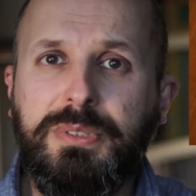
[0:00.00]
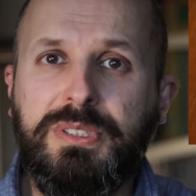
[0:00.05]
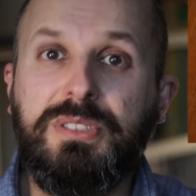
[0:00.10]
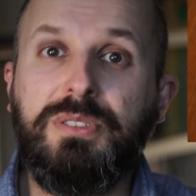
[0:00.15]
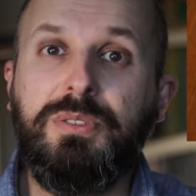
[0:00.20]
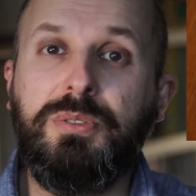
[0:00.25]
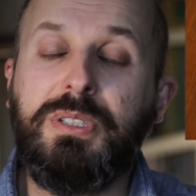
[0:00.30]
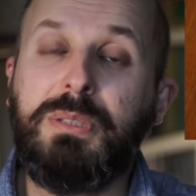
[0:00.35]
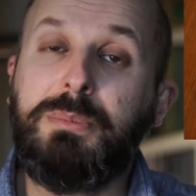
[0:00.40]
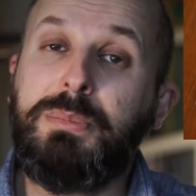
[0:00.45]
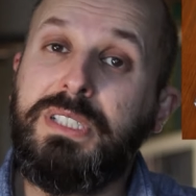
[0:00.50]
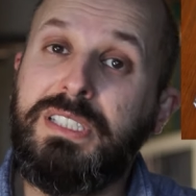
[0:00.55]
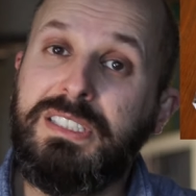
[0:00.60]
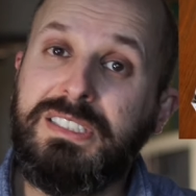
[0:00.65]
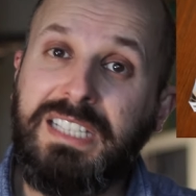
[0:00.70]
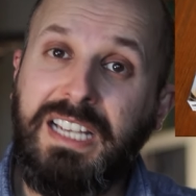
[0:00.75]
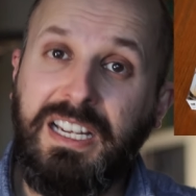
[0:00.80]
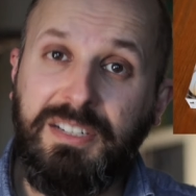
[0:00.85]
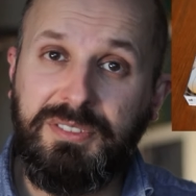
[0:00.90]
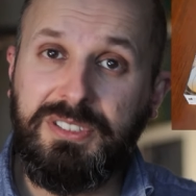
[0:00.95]
with snoring, but
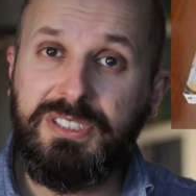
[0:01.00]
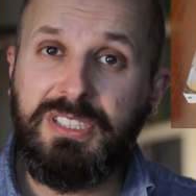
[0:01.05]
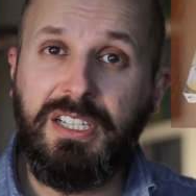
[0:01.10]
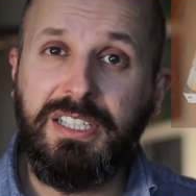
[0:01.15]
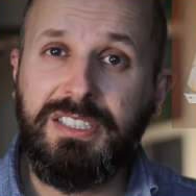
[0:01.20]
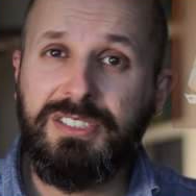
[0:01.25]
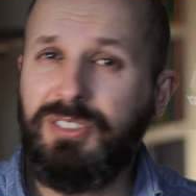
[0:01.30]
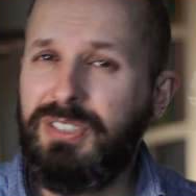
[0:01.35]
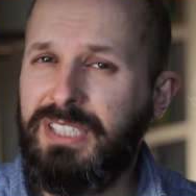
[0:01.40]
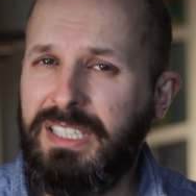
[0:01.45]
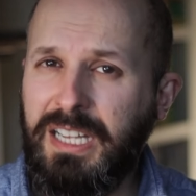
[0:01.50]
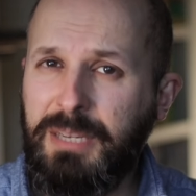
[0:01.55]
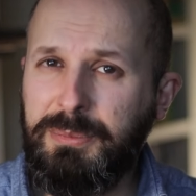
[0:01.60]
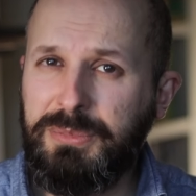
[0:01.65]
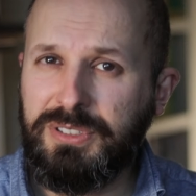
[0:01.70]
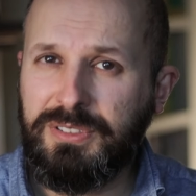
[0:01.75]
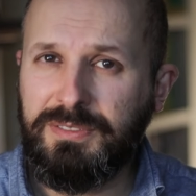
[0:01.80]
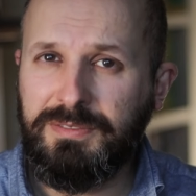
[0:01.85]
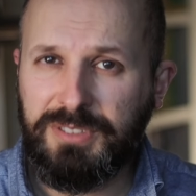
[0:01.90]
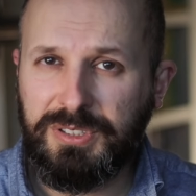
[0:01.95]
it's advertised on
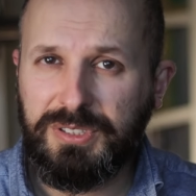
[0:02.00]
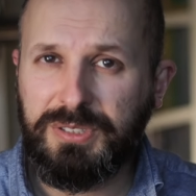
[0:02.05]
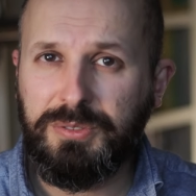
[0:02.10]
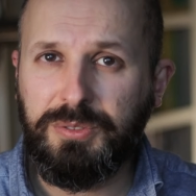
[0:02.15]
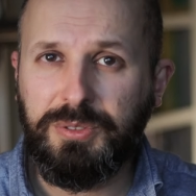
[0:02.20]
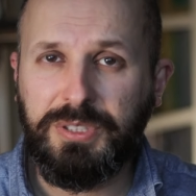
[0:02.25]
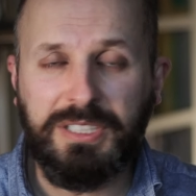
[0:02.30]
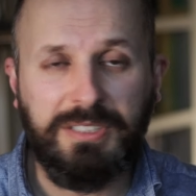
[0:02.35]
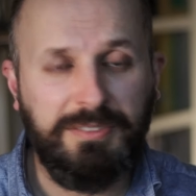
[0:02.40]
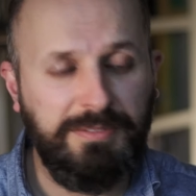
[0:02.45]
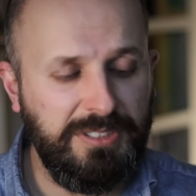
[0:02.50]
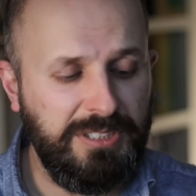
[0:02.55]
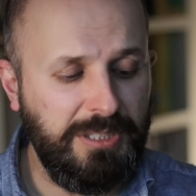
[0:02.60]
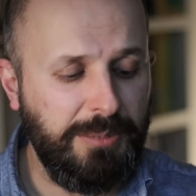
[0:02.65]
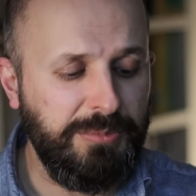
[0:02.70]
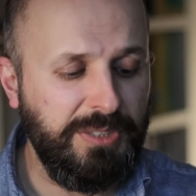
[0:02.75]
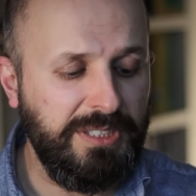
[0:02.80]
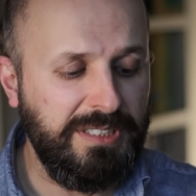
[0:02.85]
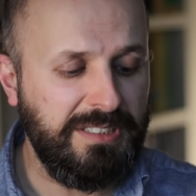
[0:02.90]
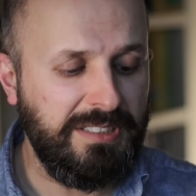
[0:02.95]
Amazon for snoring for
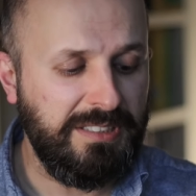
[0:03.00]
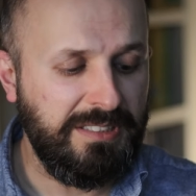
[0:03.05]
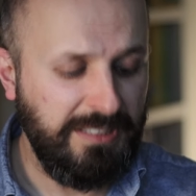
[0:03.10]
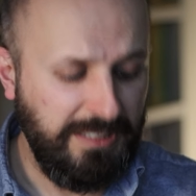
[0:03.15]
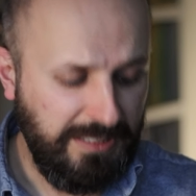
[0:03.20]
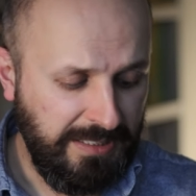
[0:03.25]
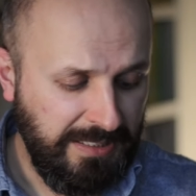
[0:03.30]
some reason.